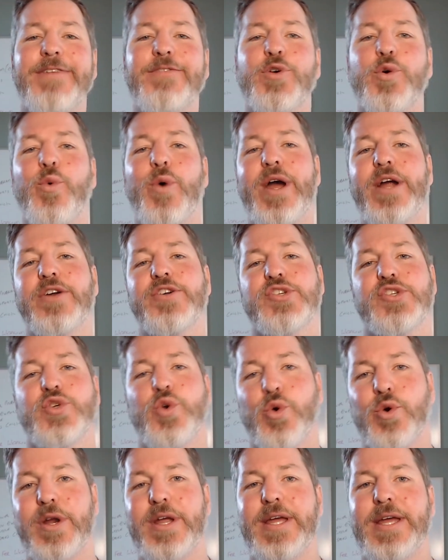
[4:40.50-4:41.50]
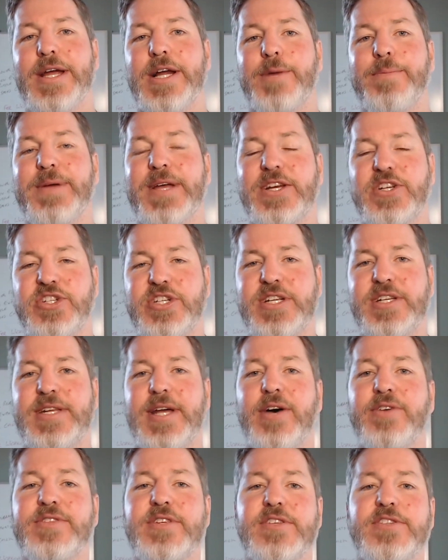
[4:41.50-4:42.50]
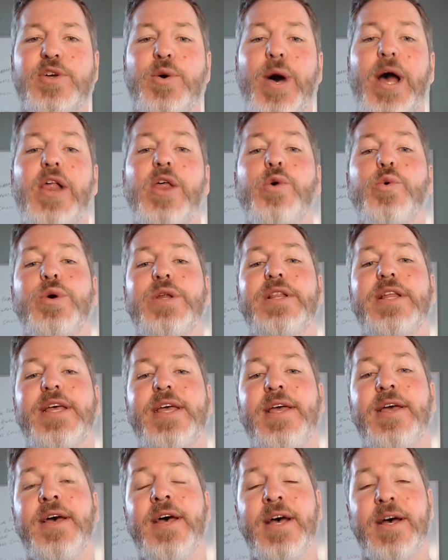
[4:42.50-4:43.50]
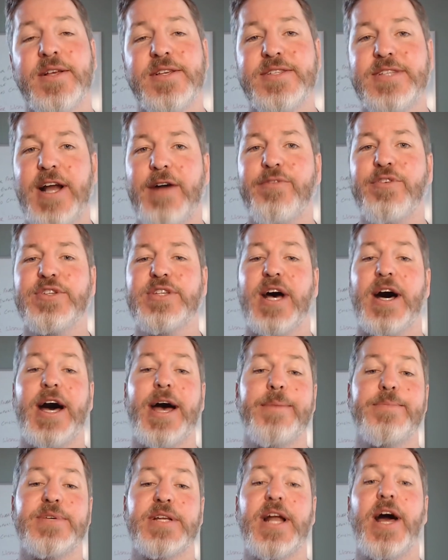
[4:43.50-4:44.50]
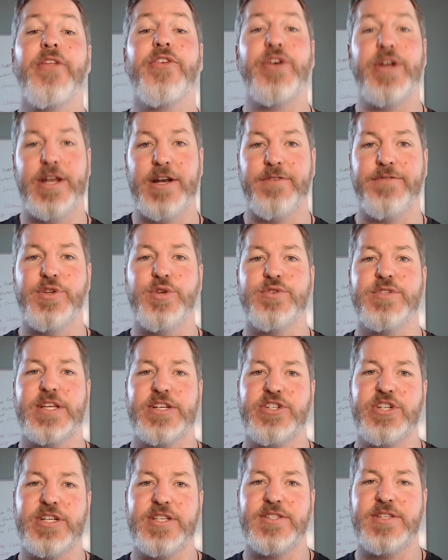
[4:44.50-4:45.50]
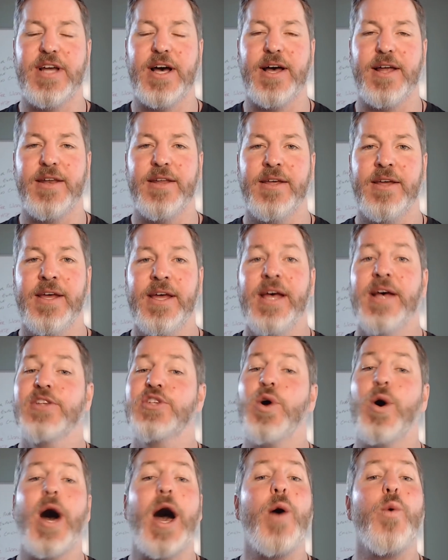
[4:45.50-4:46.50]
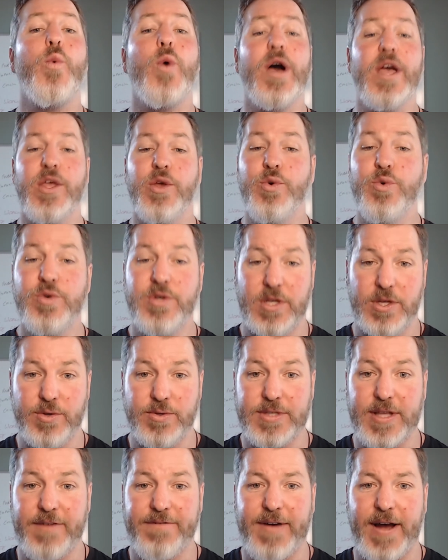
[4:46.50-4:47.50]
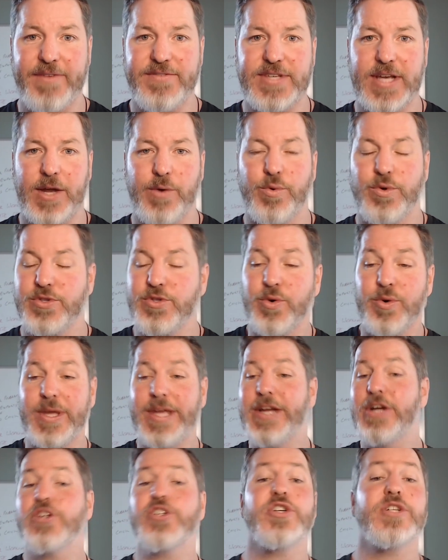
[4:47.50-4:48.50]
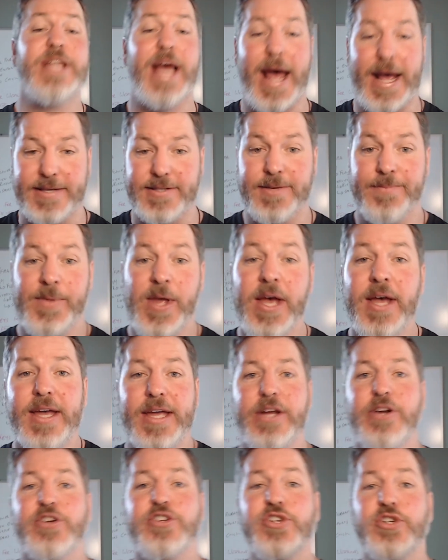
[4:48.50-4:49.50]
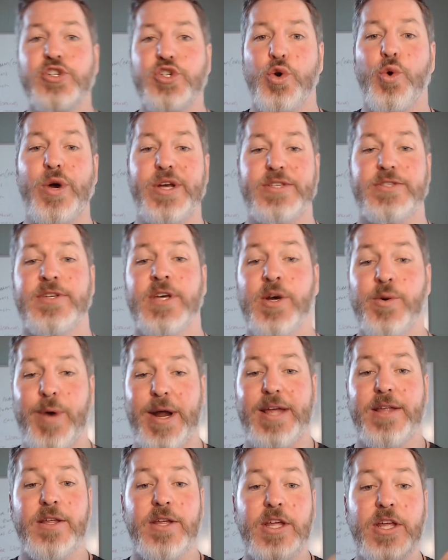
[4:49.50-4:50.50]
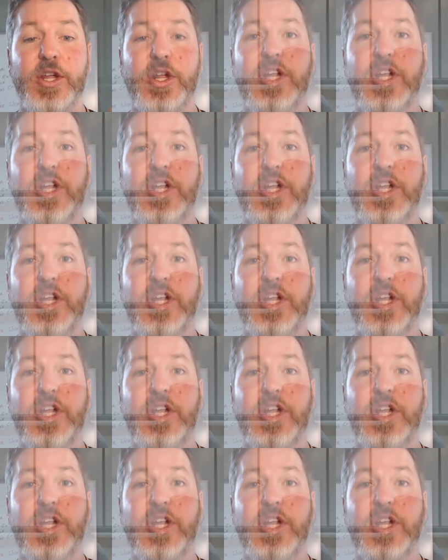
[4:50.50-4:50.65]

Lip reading: give her away her story here because she tells it so eloquently several times in other interviews that she's done. So I want you to use that 5-second rule. So here's your task. Here's your choice, right?